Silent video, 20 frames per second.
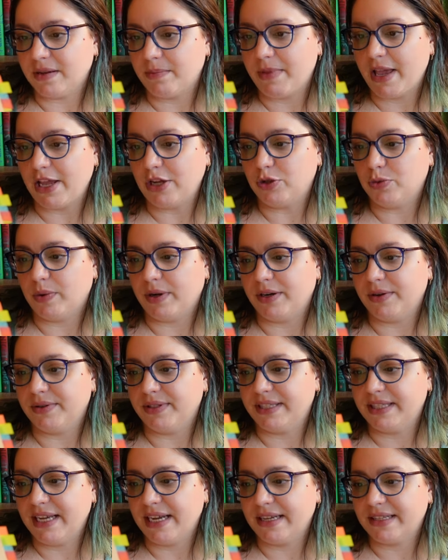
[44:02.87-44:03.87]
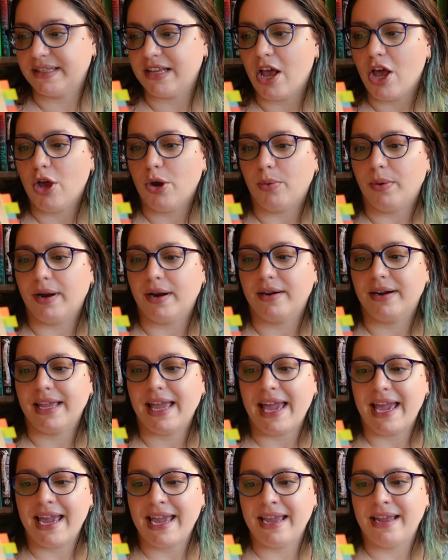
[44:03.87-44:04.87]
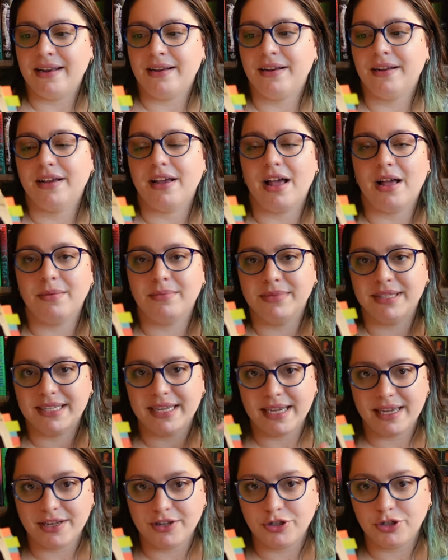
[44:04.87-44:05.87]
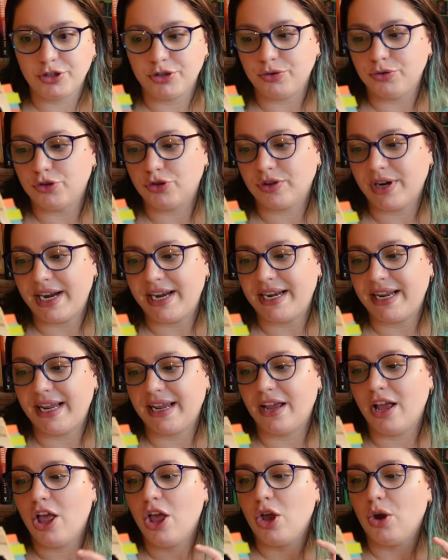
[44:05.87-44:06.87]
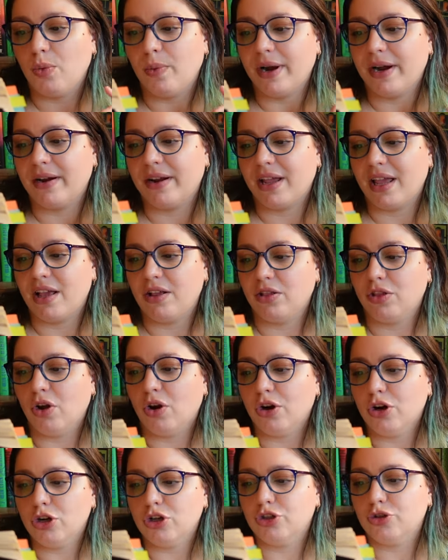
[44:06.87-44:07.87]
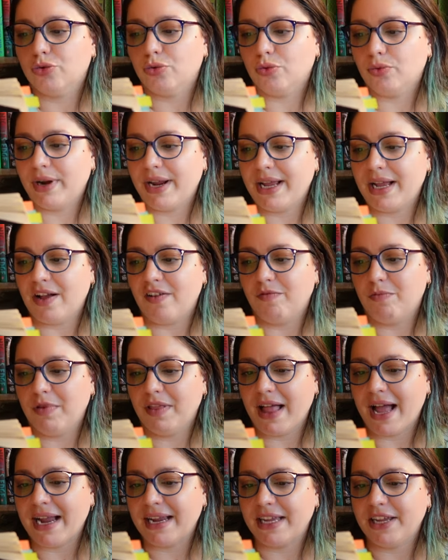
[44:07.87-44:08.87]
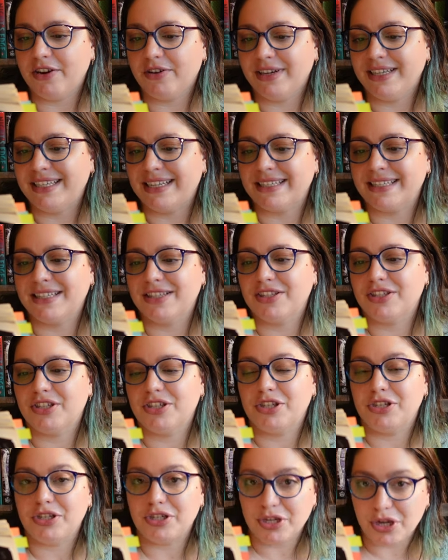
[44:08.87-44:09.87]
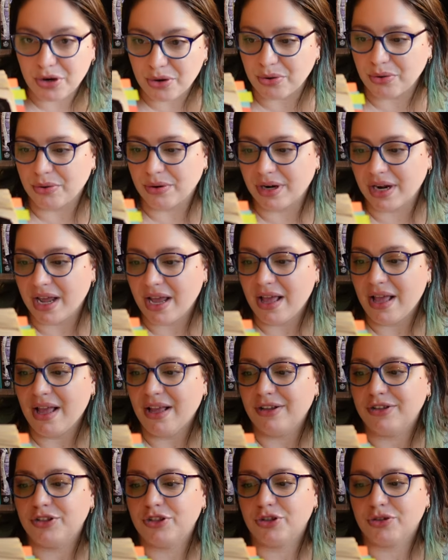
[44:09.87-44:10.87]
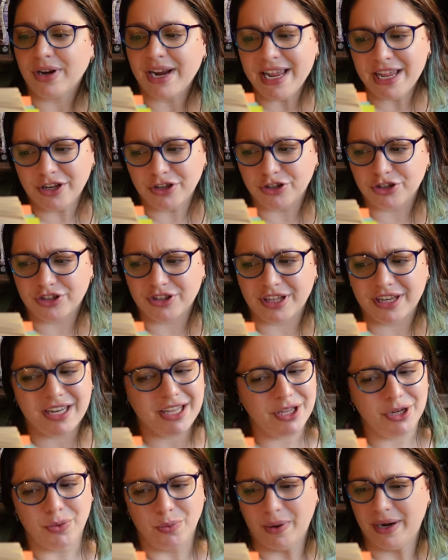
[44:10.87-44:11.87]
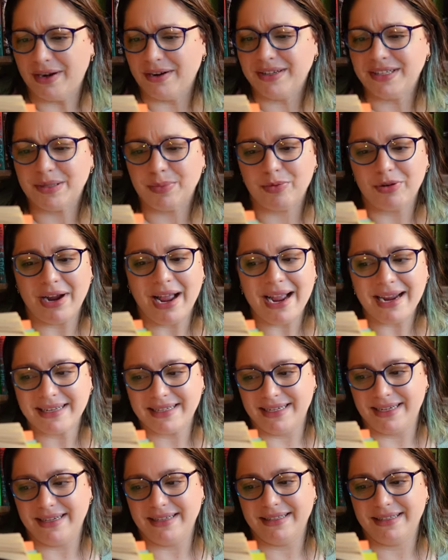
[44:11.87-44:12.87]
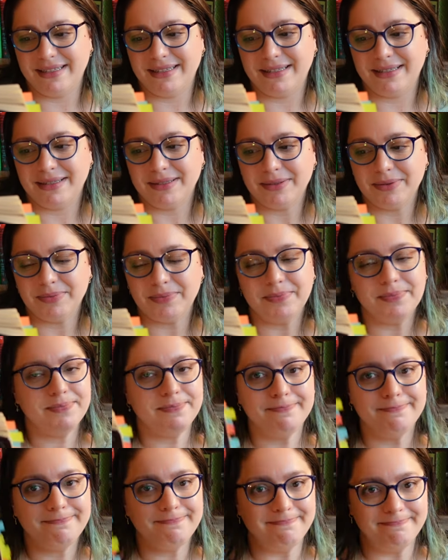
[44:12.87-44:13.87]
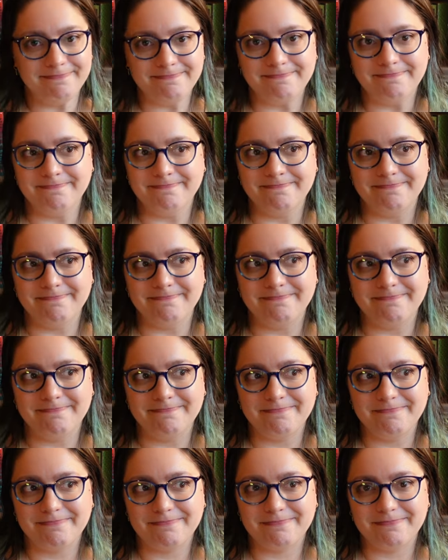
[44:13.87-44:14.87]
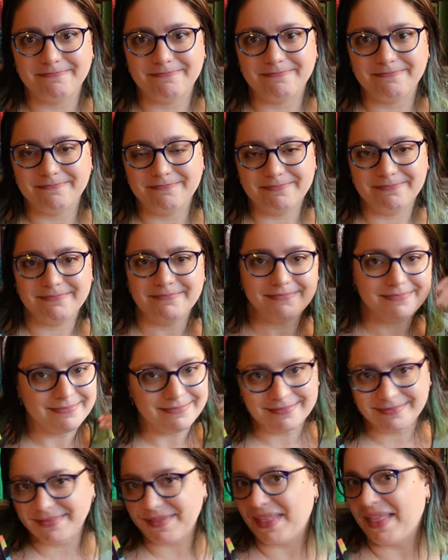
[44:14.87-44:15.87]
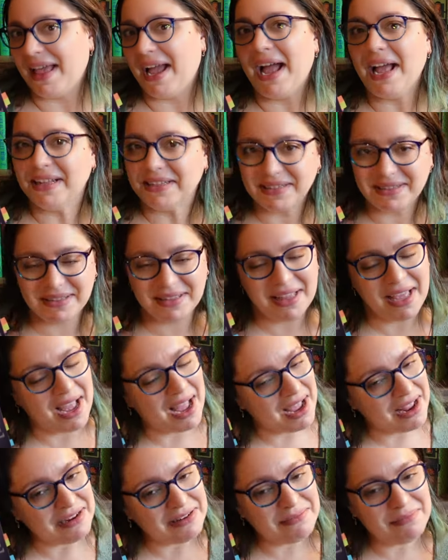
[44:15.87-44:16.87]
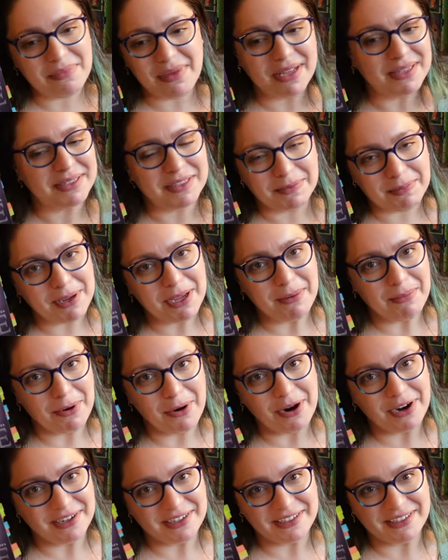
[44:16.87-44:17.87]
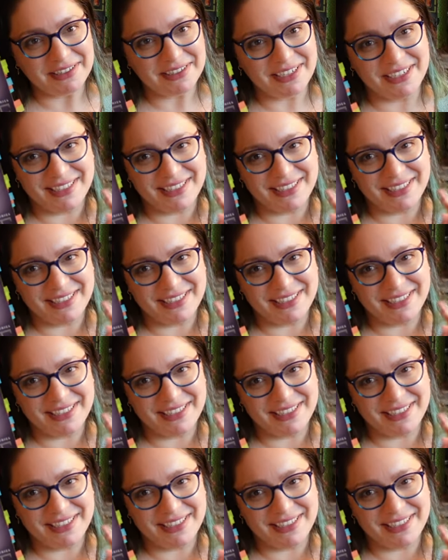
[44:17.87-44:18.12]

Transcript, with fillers: on page 106 where Cain comes into training wearing a large ring of black iridescent stone. Strange that he'd wear it to practice. Hmm. That that must be important.